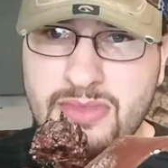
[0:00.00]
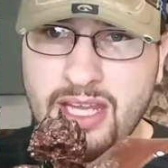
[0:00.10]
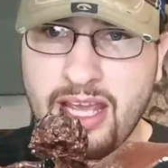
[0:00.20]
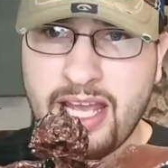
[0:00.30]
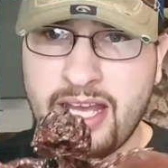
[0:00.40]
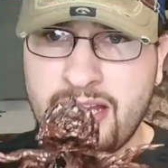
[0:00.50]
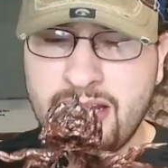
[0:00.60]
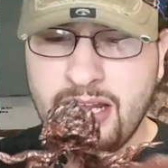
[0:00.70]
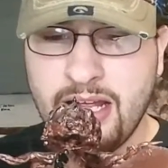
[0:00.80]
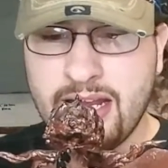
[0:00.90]

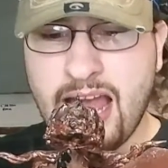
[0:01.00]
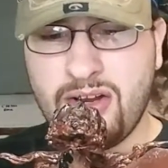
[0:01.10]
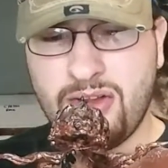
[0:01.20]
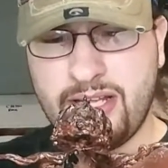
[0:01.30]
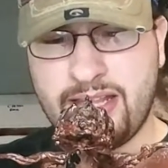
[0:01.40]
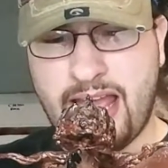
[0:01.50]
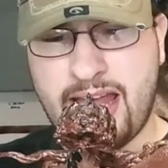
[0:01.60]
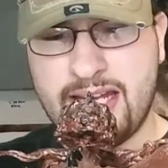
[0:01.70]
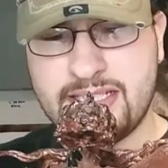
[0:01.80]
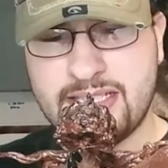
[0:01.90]
And not only
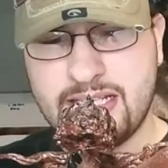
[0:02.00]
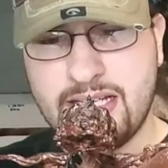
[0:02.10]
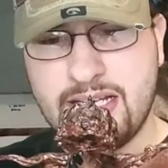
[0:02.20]
that is,